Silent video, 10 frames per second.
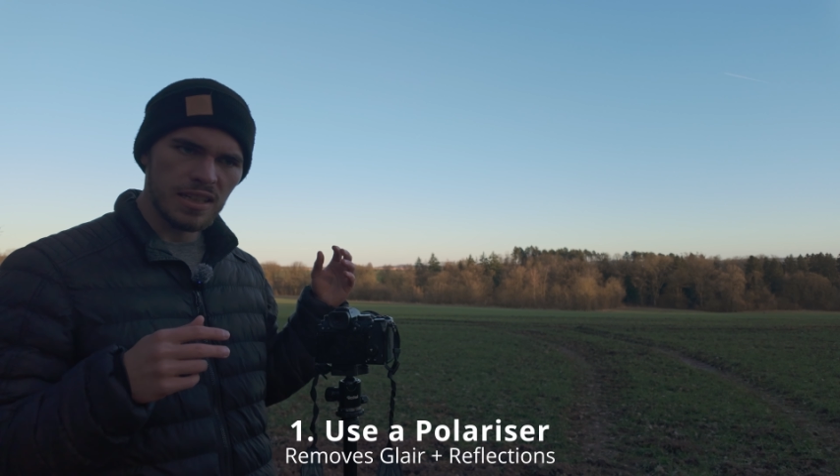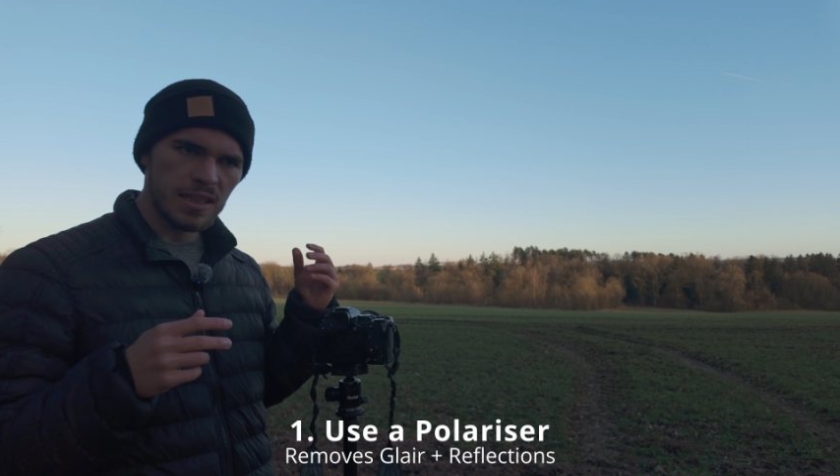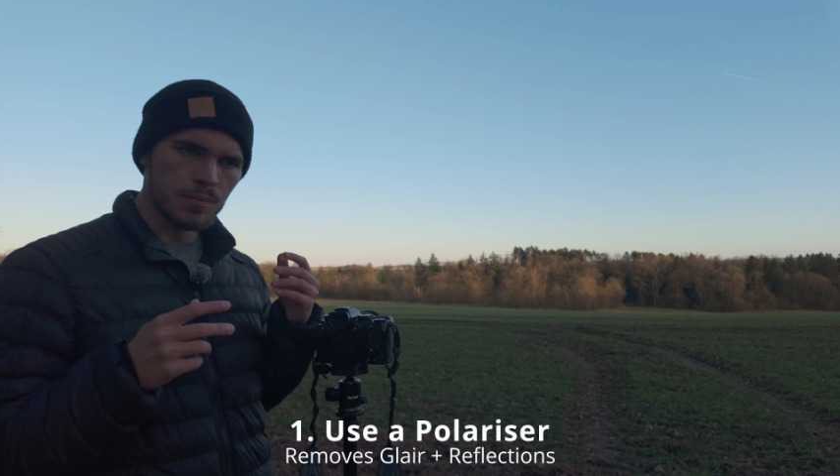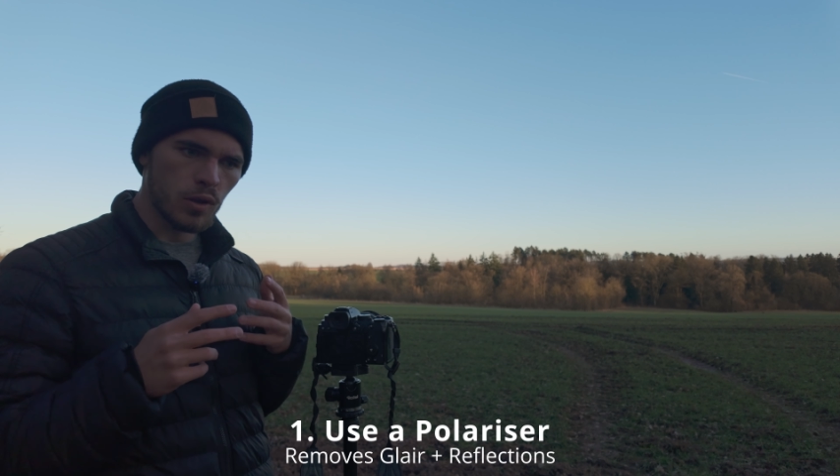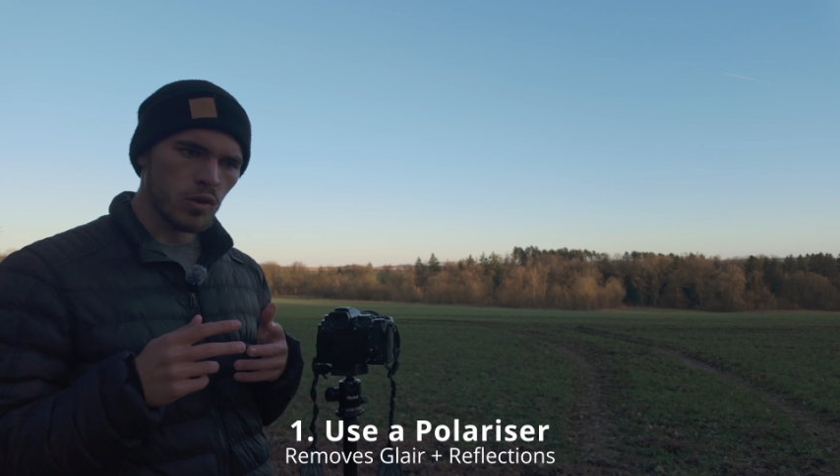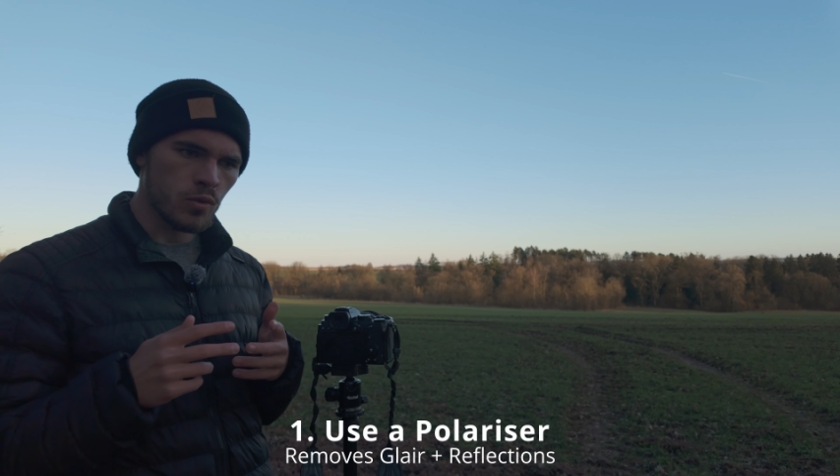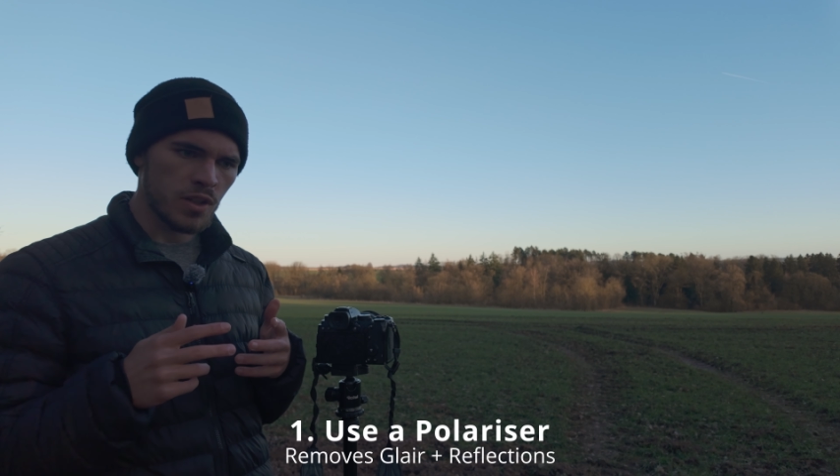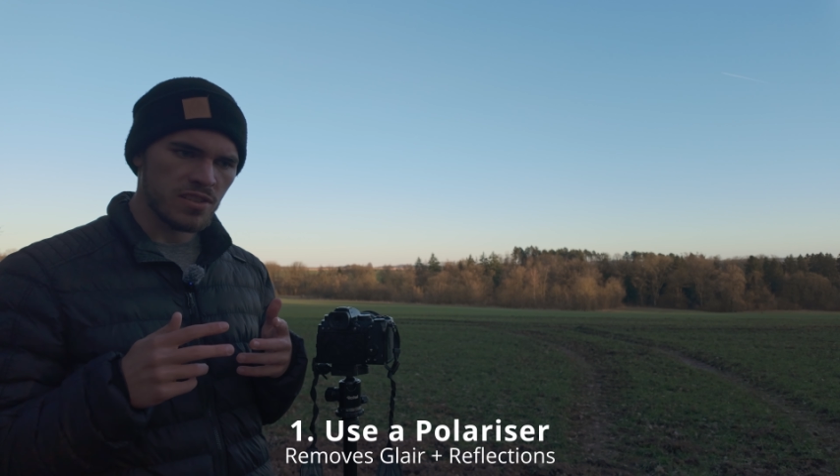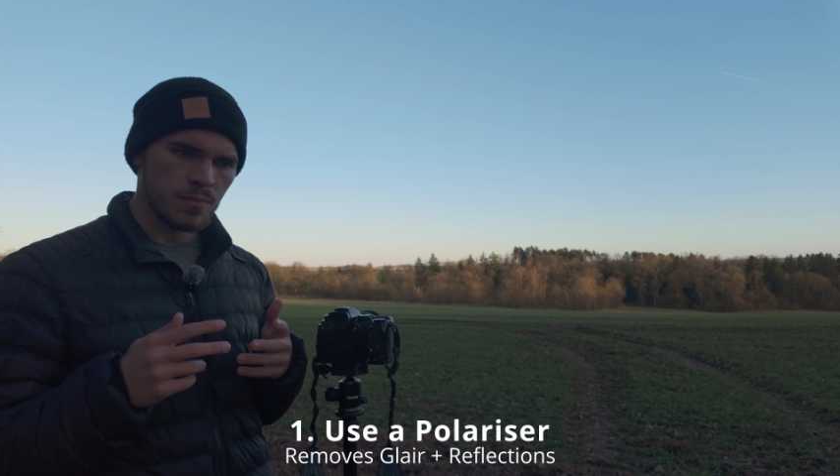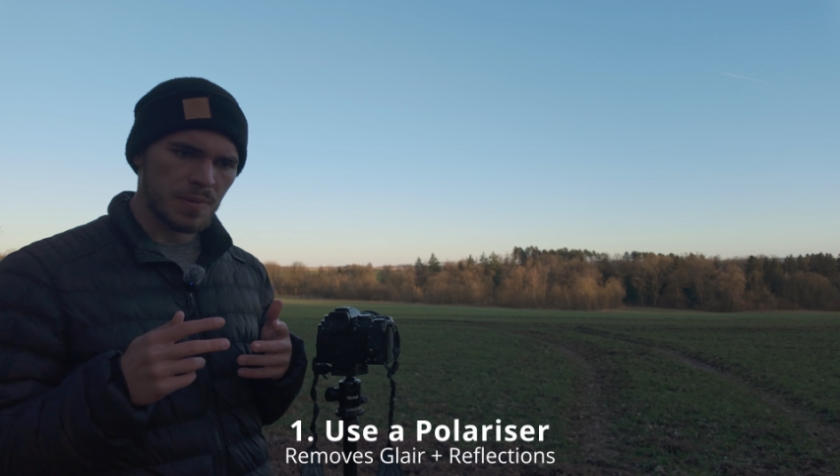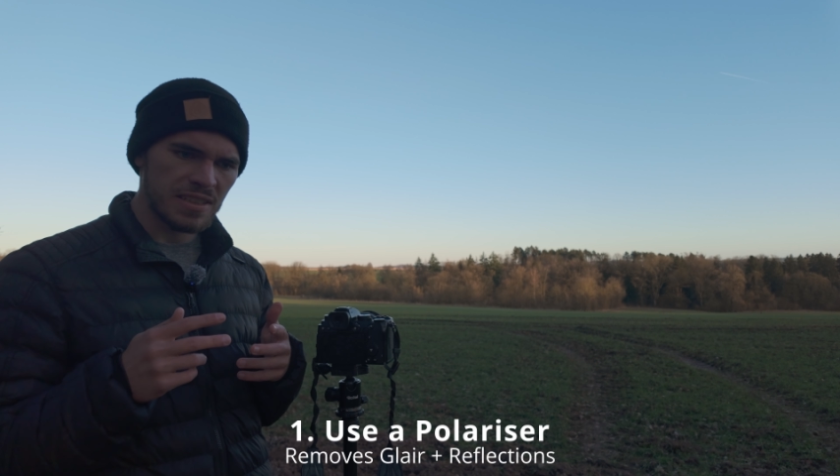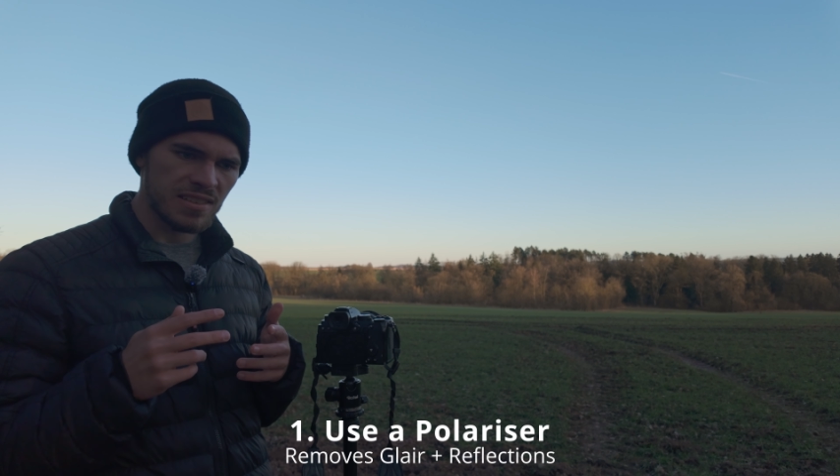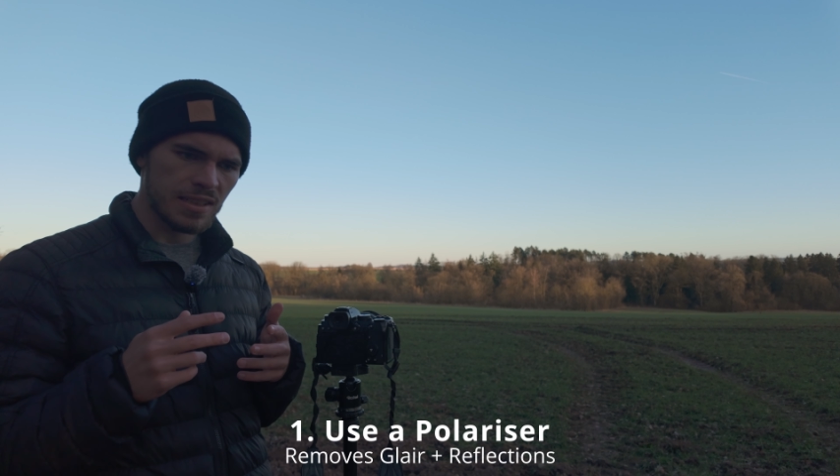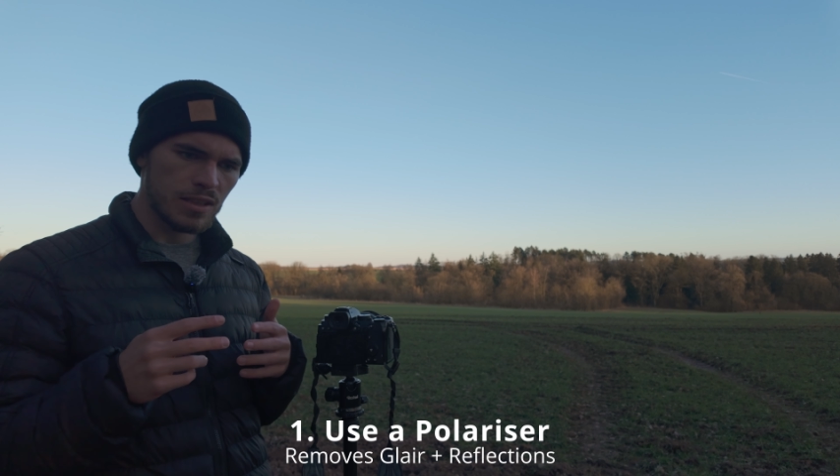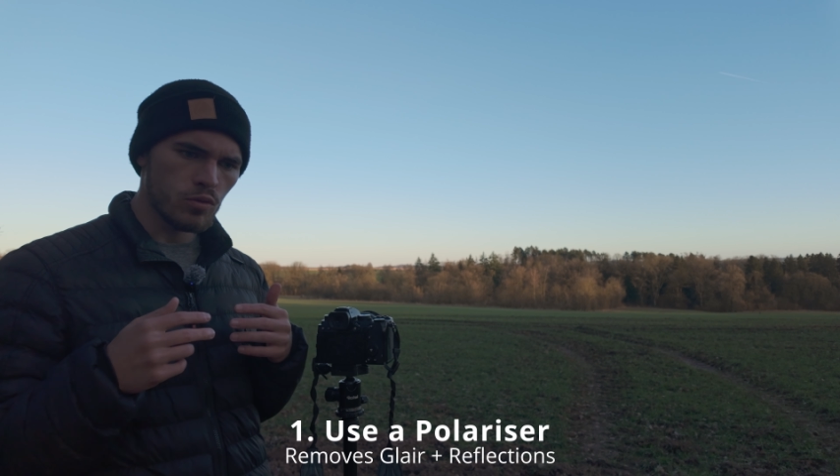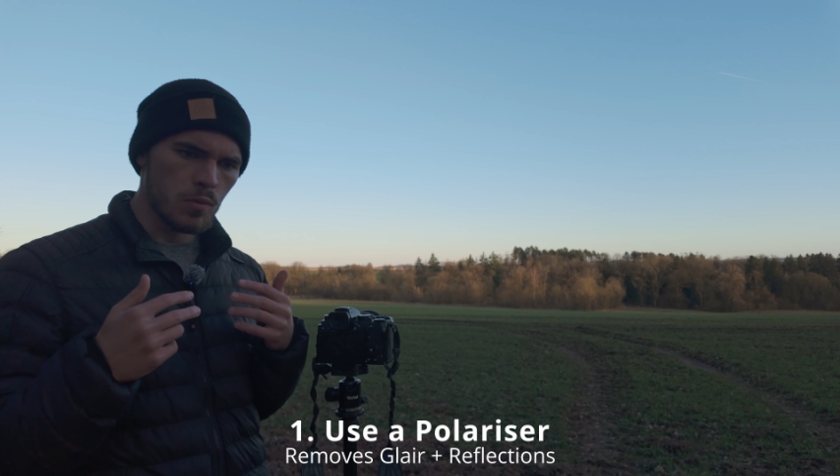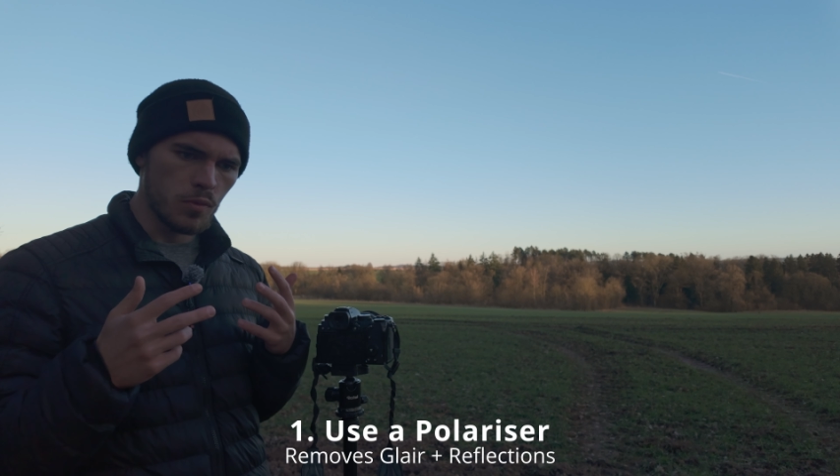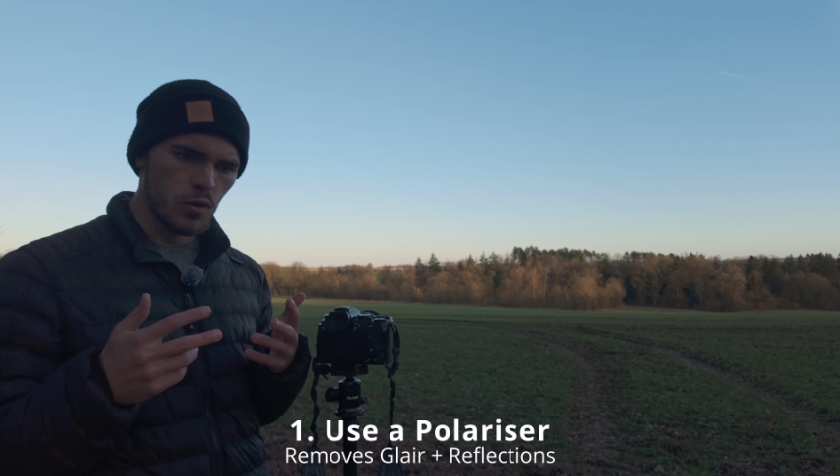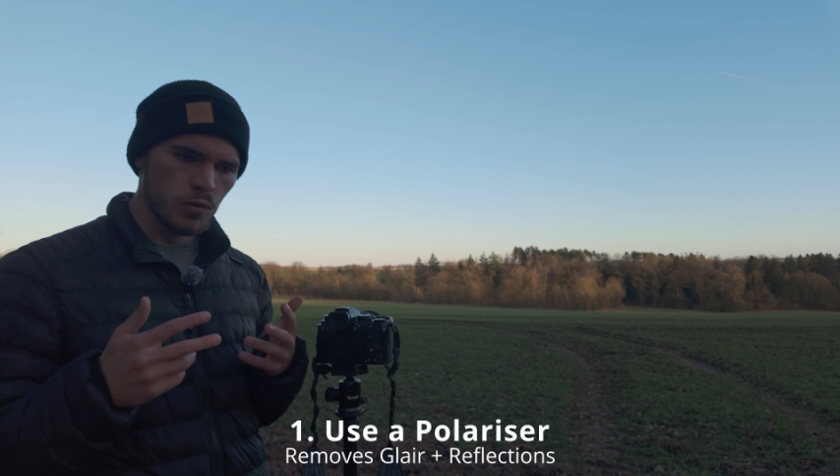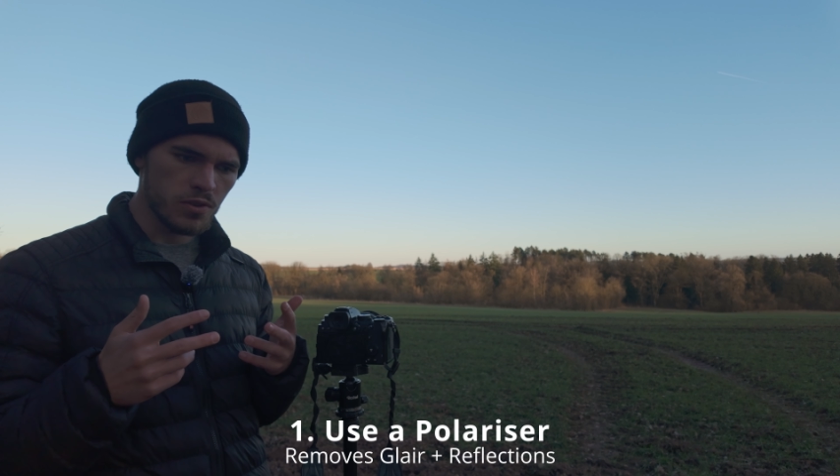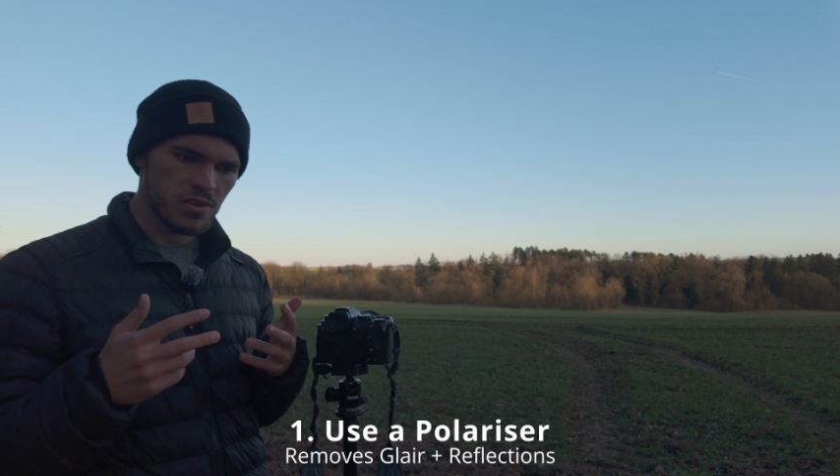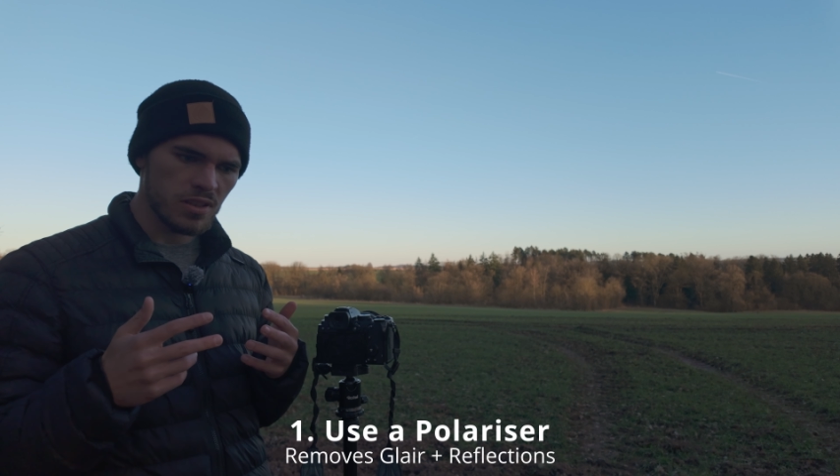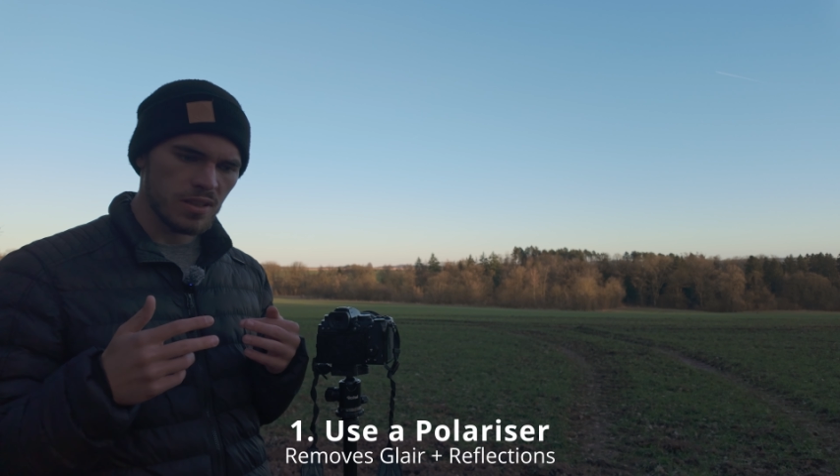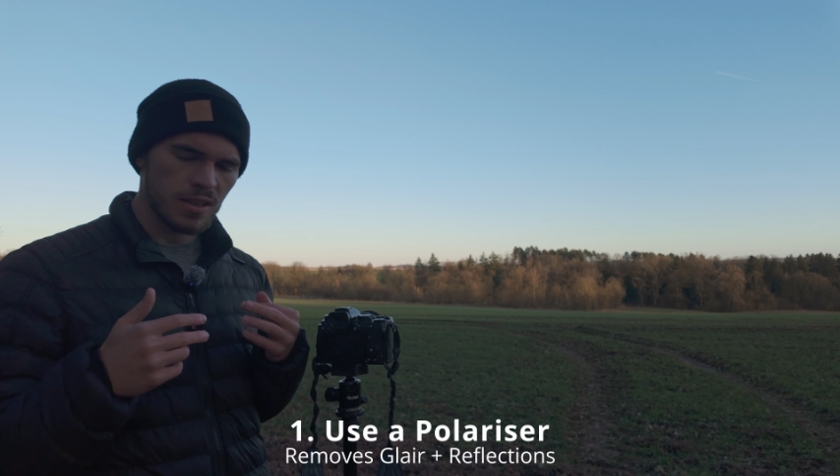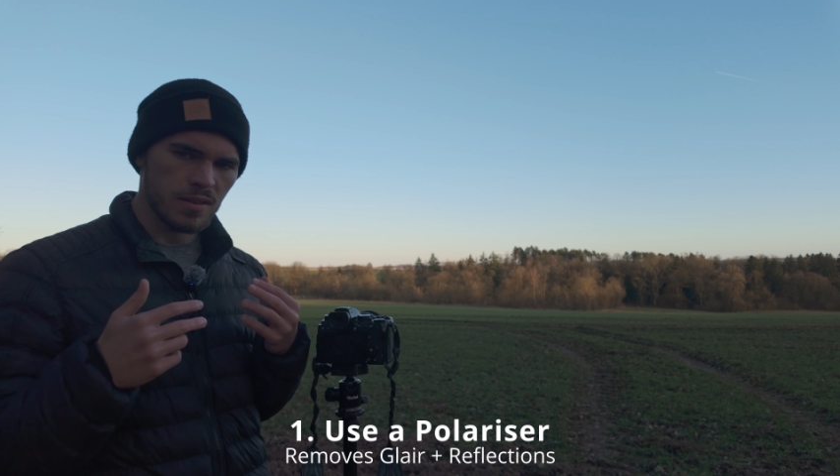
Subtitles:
A polarizer basically removes